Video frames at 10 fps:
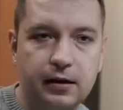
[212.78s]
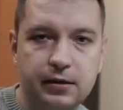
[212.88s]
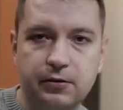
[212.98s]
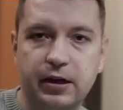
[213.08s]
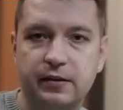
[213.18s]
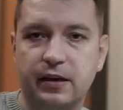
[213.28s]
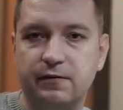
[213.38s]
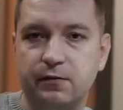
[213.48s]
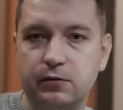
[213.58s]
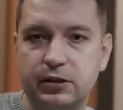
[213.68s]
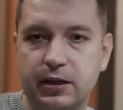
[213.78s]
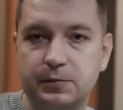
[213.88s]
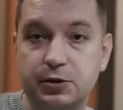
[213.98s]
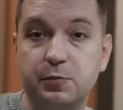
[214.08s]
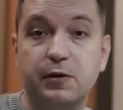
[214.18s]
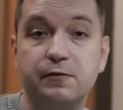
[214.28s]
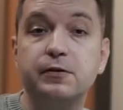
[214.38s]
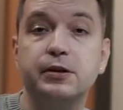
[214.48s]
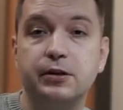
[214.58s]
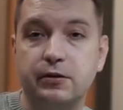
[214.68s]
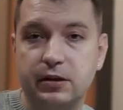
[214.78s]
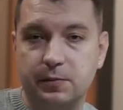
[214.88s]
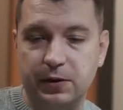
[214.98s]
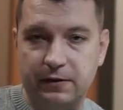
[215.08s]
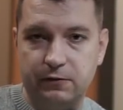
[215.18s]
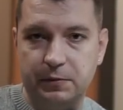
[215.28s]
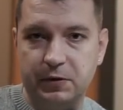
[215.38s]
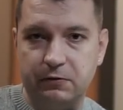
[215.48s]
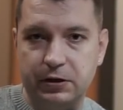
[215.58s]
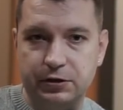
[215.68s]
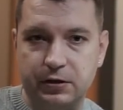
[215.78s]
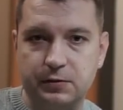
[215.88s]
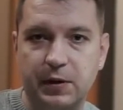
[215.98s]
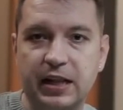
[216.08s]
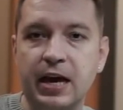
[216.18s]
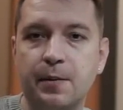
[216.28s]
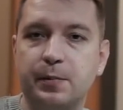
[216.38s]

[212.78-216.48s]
you got that full-time job offer, you could apply for immigration as well.